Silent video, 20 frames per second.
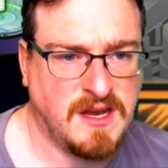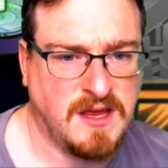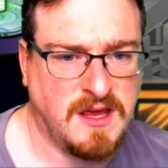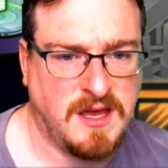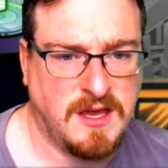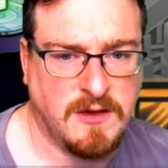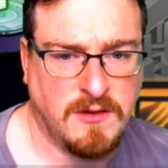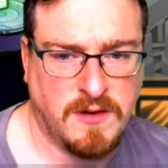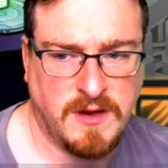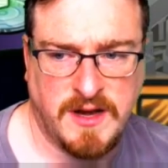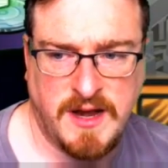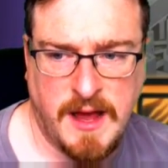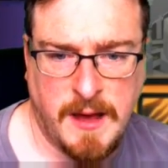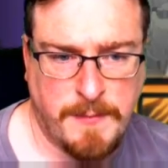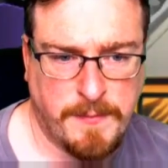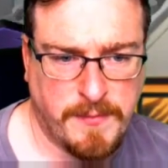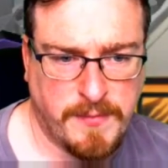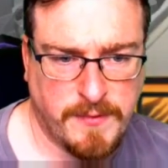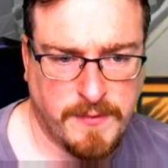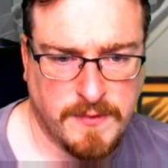of healing
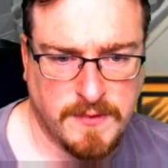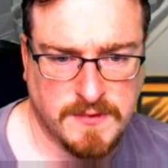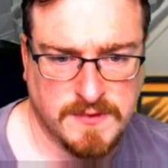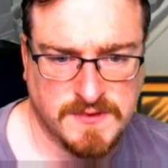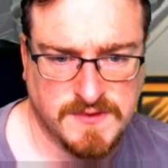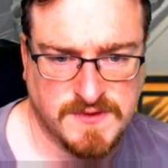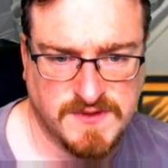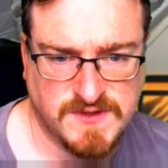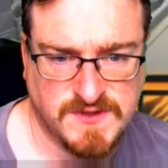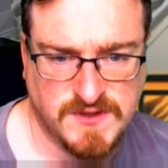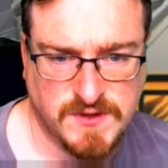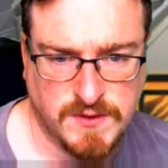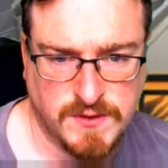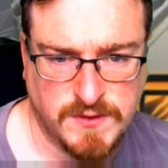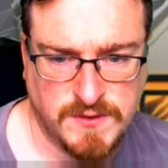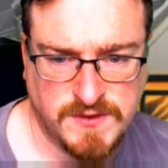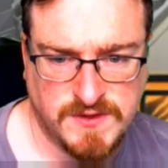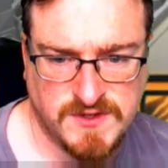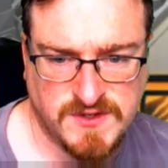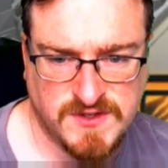up
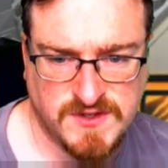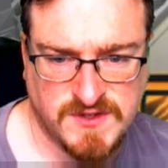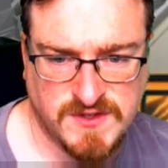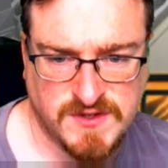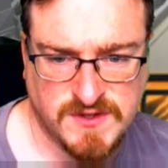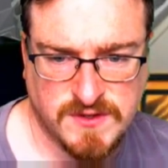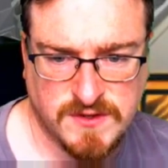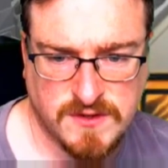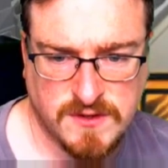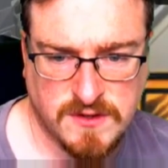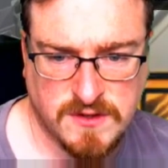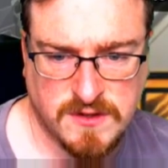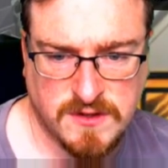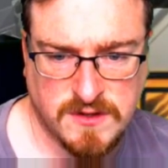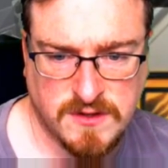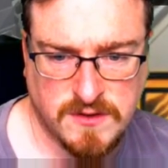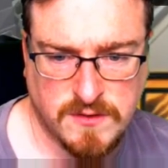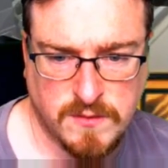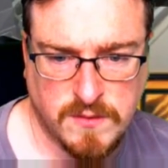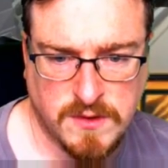Zeus,
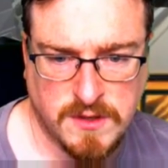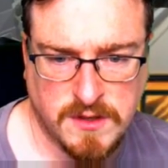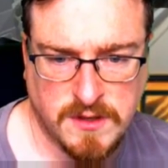what